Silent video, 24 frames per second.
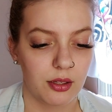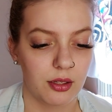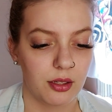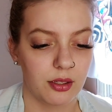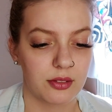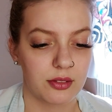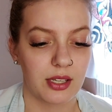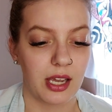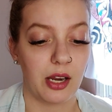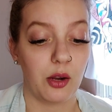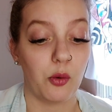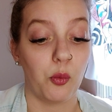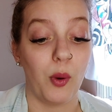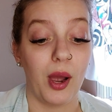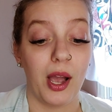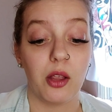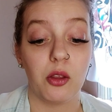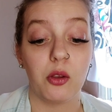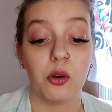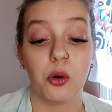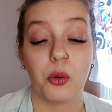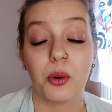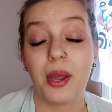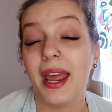Like, well,
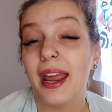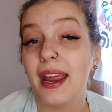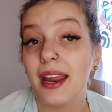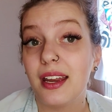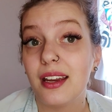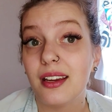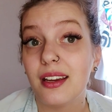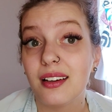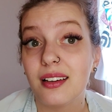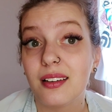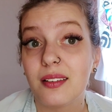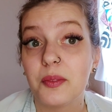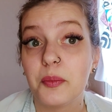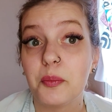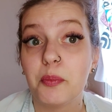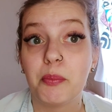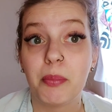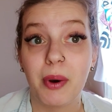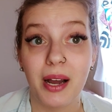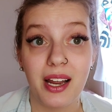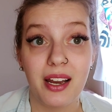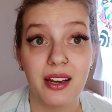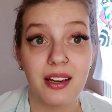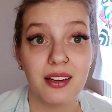okay,
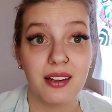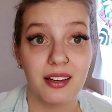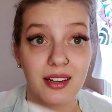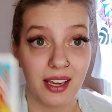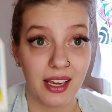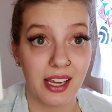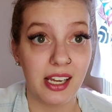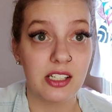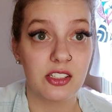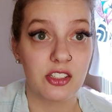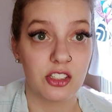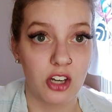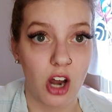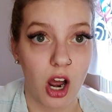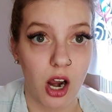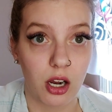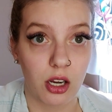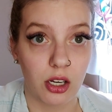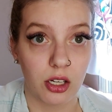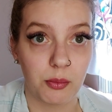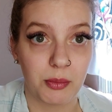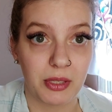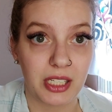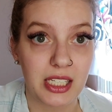but it's not
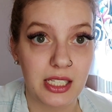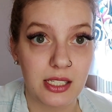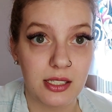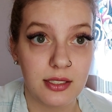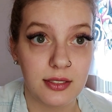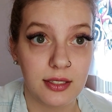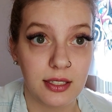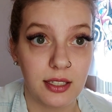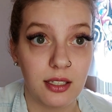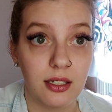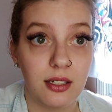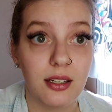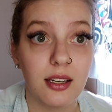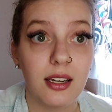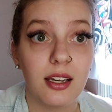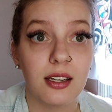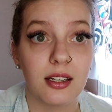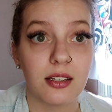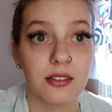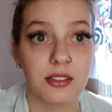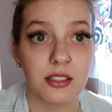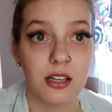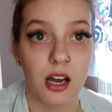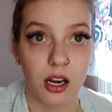going to be easy. It
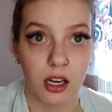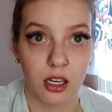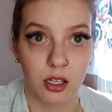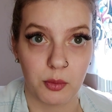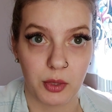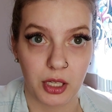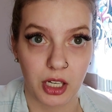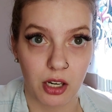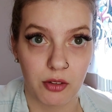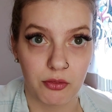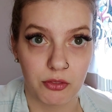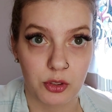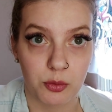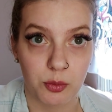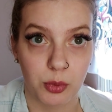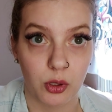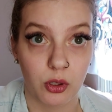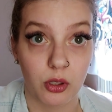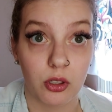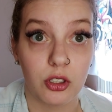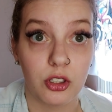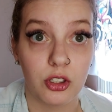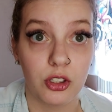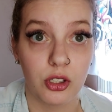is not going to be
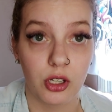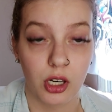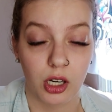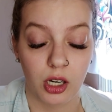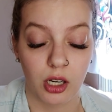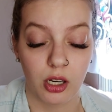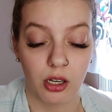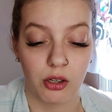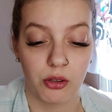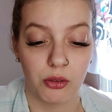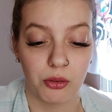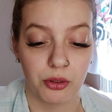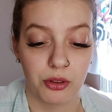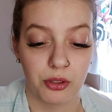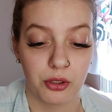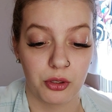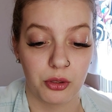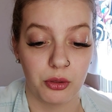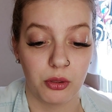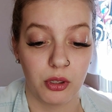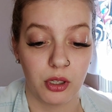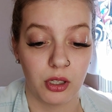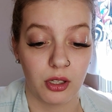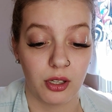comfortable. You're going to go
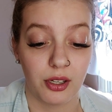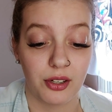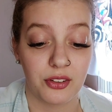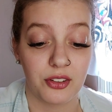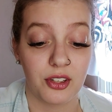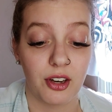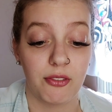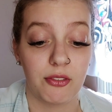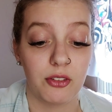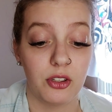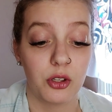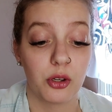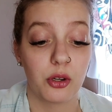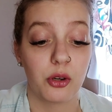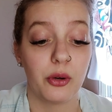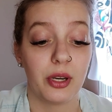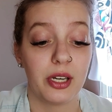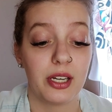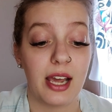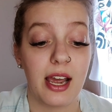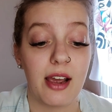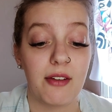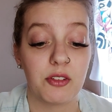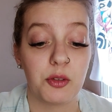through a lot of stuff. You're going
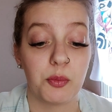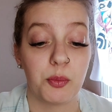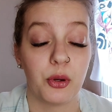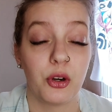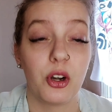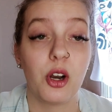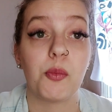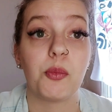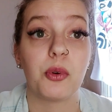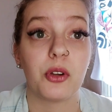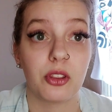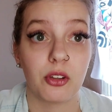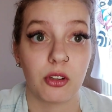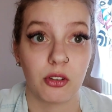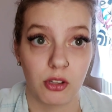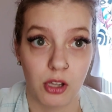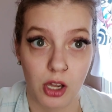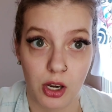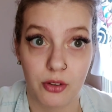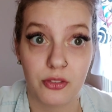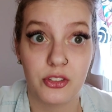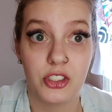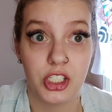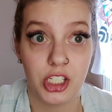to have to put up with a
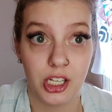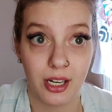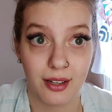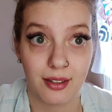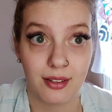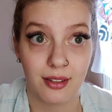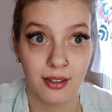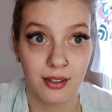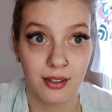lot of shit.